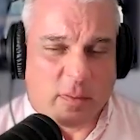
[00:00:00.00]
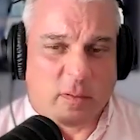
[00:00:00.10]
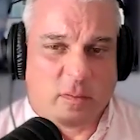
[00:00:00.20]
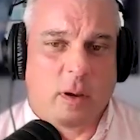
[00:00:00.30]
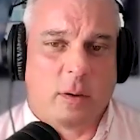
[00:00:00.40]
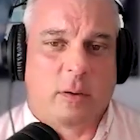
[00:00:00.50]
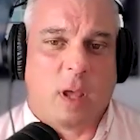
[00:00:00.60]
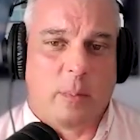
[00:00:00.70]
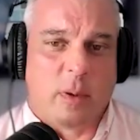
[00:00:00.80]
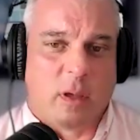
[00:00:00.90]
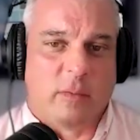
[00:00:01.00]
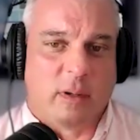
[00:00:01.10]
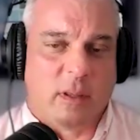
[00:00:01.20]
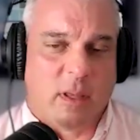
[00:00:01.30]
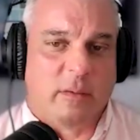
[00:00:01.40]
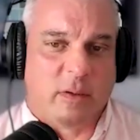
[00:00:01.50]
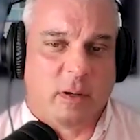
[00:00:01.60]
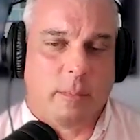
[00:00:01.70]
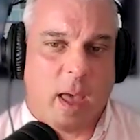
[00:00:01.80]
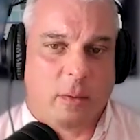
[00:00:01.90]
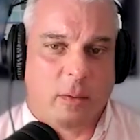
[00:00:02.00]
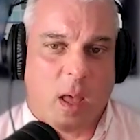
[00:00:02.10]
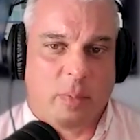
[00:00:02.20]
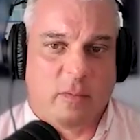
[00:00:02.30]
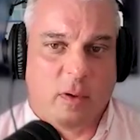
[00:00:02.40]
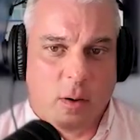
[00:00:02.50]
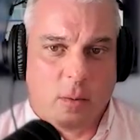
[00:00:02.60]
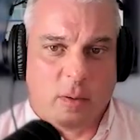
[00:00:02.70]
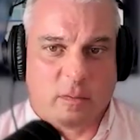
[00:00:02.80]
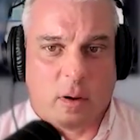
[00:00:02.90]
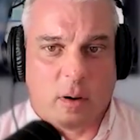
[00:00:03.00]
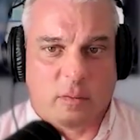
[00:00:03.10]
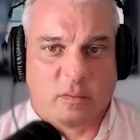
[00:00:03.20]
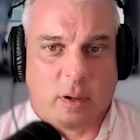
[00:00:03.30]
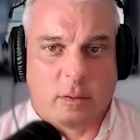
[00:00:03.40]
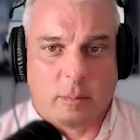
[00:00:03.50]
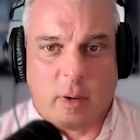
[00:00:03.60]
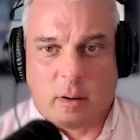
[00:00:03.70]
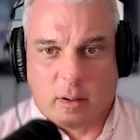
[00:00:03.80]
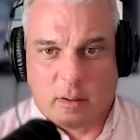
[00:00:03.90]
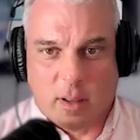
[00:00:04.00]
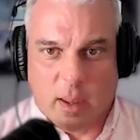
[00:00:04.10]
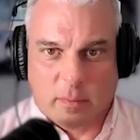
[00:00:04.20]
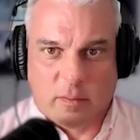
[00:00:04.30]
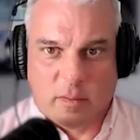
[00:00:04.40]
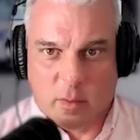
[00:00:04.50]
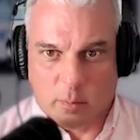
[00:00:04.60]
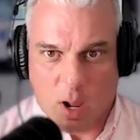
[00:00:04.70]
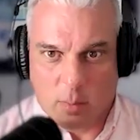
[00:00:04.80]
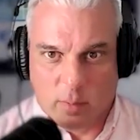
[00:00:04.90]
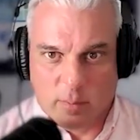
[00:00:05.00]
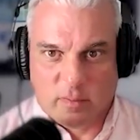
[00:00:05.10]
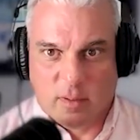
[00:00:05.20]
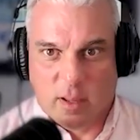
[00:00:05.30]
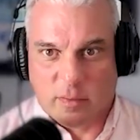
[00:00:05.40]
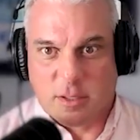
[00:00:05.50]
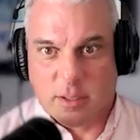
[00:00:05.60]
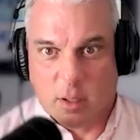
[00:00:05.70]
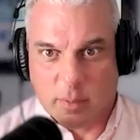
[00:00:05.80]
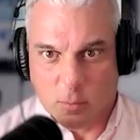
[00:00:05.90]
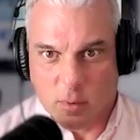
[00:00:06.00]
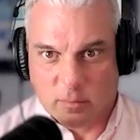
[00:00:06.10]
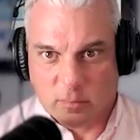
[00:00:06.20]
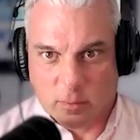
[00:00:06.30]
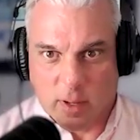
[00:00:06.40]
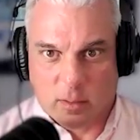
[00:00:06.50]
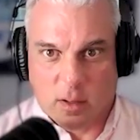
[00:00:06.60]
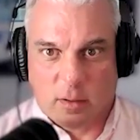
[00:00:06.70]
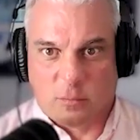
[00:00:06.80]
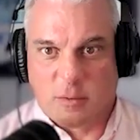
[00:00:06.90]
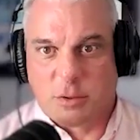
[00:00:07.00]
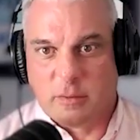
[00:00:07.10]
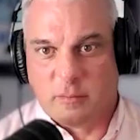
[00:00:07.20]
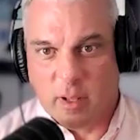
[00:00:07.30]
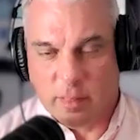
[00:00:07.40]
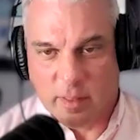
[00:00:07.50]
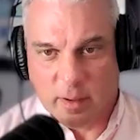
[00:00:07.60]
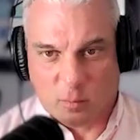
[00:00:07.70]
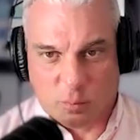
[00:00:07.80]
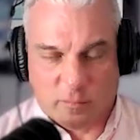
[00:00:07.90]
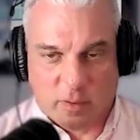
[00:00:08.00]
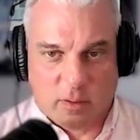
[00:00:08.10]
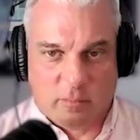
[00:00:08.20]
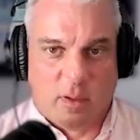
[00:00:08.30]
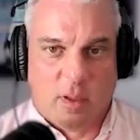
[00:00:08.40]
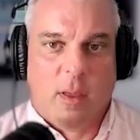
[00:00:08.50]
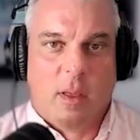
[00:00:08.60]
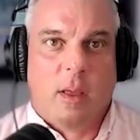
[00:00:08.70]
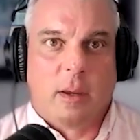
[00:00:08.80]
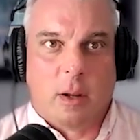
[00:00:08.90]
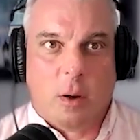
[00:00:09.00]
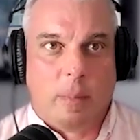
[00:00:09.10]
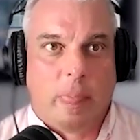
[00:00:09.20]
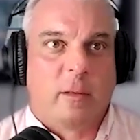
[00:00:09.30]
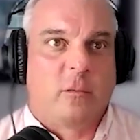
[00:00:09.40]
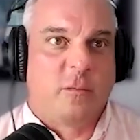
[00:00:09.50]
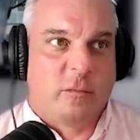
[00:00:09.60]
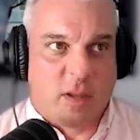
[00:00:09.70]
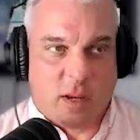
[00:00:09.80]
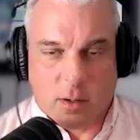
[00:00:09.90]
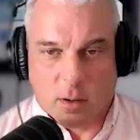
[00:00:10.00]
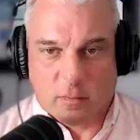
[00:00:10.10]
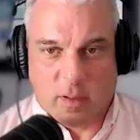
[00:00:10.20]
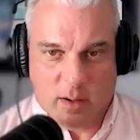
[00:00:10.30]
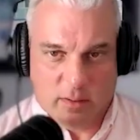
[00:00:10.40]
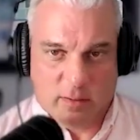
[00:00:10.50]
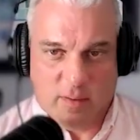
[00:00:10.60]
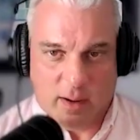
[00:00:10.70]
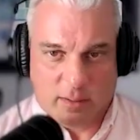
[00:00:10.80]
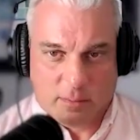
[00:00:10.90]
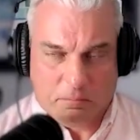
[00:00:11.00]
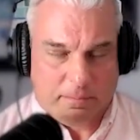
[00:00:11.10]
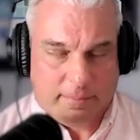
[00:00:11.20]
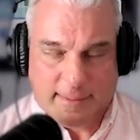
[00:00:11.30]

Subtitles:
but the stereotyping of it gives it a bad rap of, oh, it's our standard American diet that's the problem. It's not the GLP ones on the weight loss. We should have done things preventive, you know, 15 years ahead of the fact.